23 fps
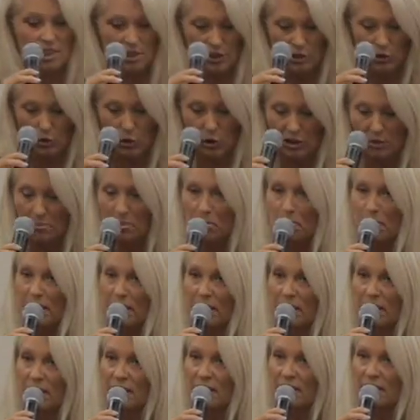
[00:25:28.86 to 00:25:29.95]
You hold up a
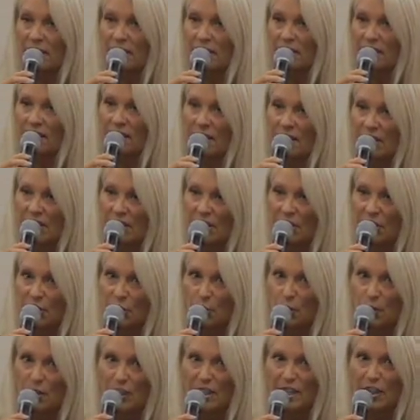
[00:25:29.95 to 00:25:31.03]
mirror, you
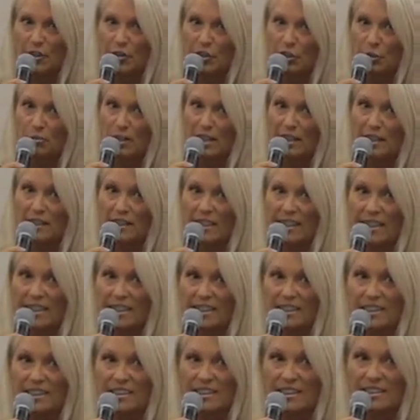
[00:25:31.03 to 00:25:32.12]
work out your right leg,
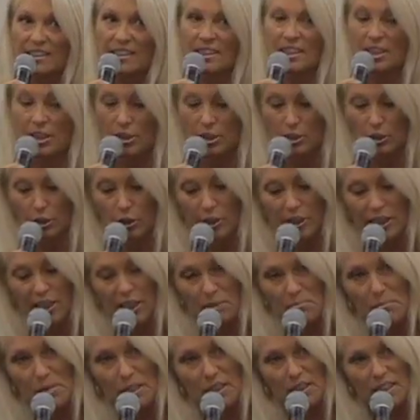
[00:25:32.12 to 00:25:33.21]
you look in
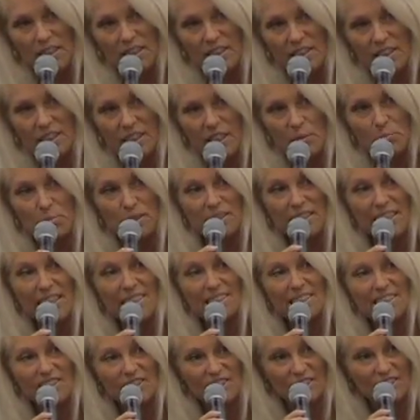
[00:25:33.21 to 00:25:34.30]
the mirror and pretend
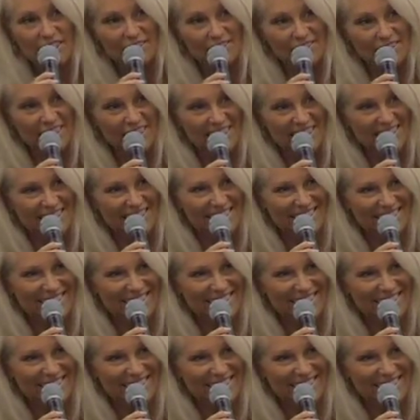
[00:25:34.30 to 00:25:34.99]
it's your left leg.